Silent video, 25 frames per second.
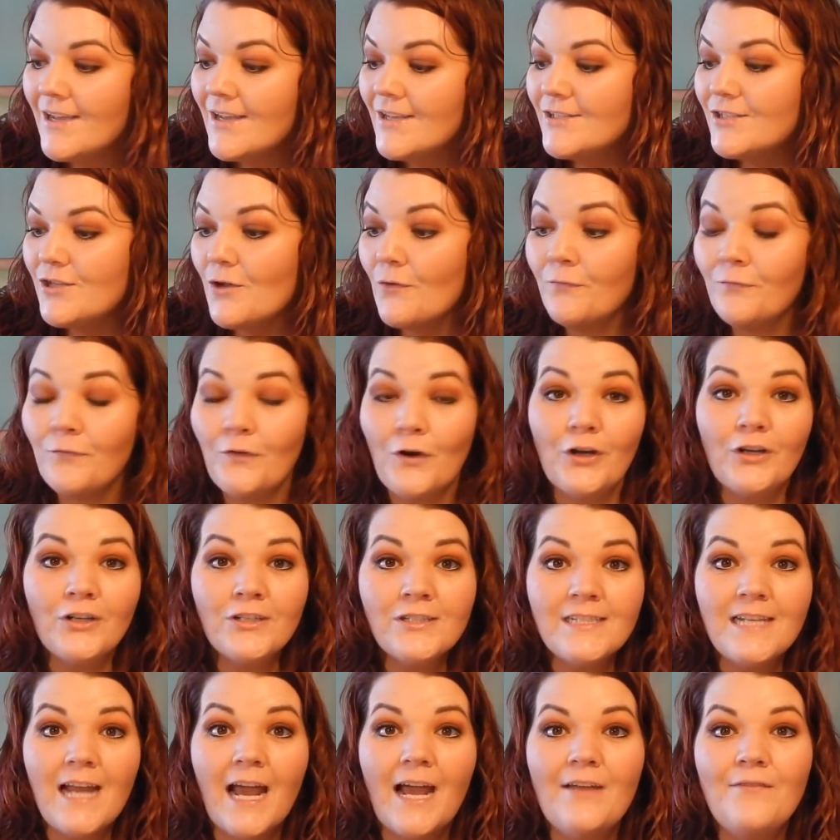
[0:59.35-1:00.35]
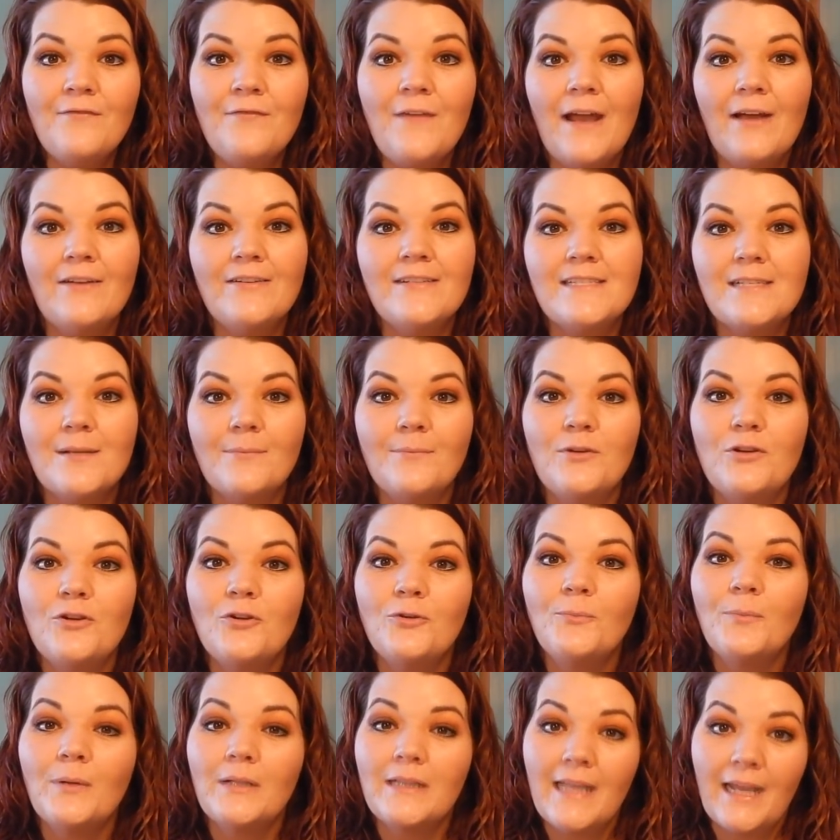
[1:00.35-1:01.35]
So first first I found some
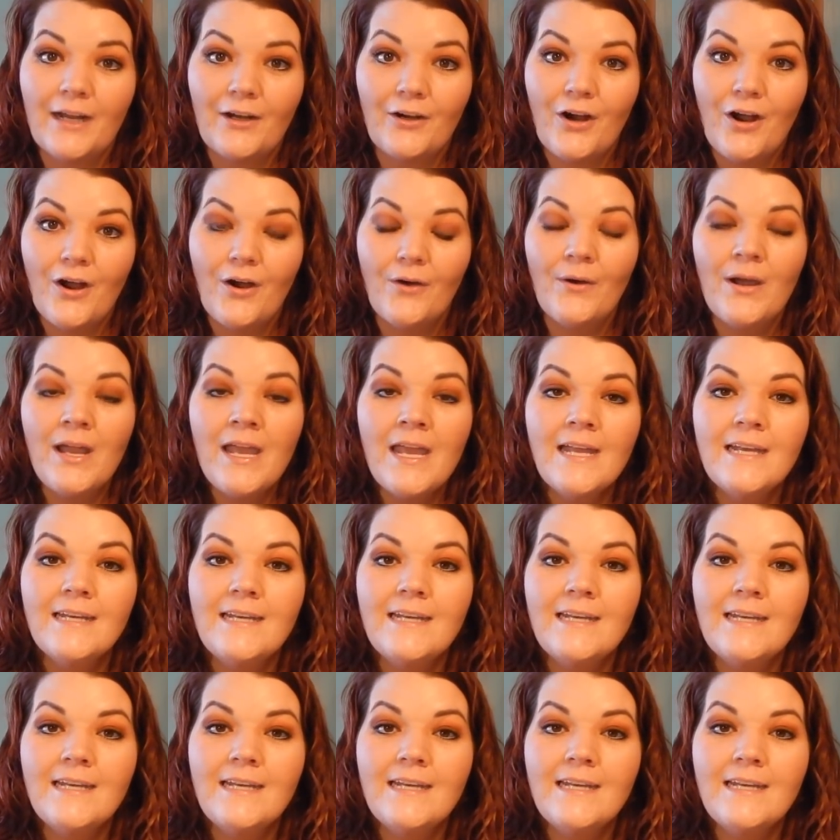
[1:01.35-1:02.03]
new Bolero.